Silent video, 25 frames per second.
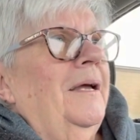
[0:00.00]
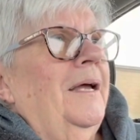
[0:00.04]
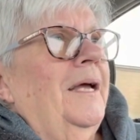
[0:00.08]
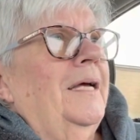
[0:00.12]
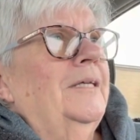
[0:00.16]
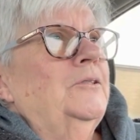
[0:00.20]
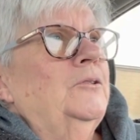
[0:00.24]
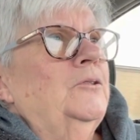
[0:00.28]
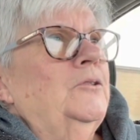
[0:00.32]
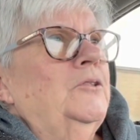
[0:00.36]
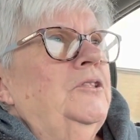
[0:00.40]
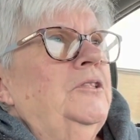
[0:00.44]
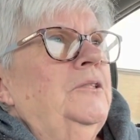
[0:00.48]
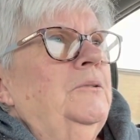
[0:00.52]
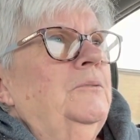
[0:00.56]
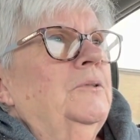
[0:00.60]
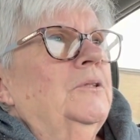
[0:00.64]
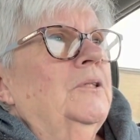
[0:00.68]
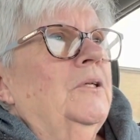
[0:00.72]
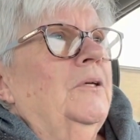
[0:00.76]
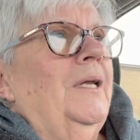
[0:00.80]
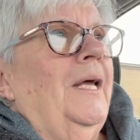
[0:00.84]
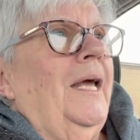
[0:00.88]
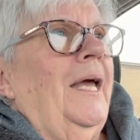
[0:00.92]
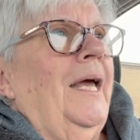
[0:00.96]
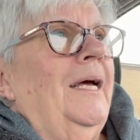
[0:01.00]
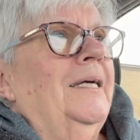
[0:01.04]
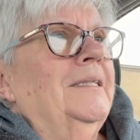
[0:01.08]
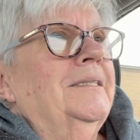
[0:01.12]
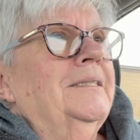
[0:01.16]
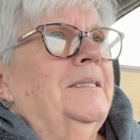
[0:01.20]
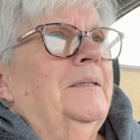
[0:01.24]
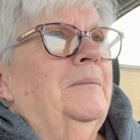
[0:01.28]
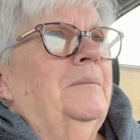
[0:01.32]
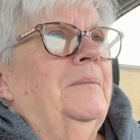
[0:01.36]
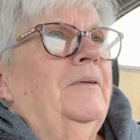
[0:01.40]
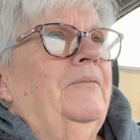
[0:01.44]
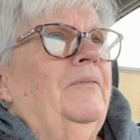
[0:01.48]
And so she was going to ask
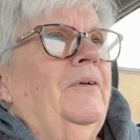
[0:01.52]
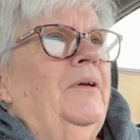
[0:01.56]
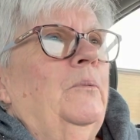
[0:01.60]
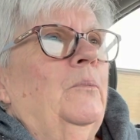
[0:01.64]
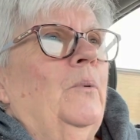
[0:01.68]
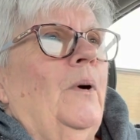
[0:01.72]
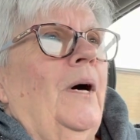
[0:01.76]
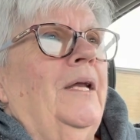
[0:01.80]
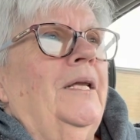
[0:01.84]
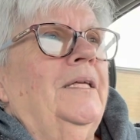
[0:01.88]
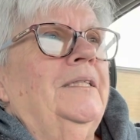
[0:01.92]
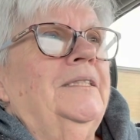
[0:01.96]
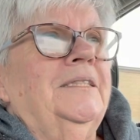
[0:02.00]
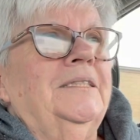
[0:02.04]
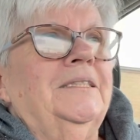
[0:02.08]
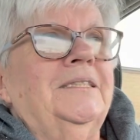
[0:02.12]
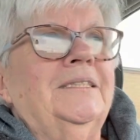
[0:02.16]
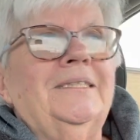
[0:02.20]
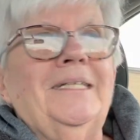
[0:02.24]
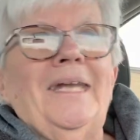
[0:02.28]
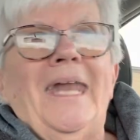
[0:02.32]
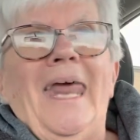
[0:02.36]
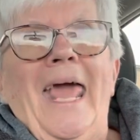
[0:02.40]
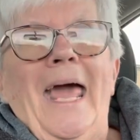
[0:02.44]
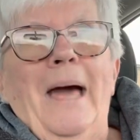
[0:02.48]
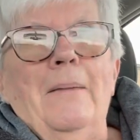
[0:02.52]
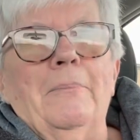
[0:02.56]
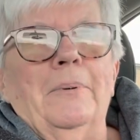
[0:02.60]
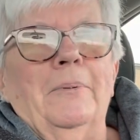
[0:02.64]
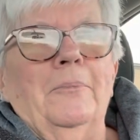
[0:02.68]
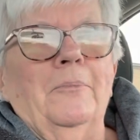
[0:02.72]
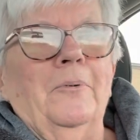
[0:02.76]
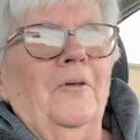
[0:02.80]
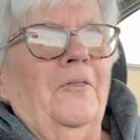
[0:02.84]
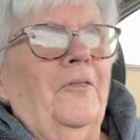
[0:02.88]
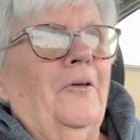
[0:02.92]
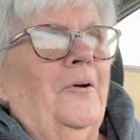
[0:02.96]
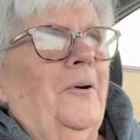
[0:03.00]
him if he wanted to snap
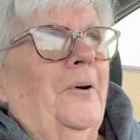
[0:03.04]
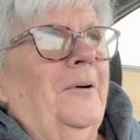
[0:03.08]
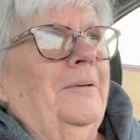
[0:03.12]
with her.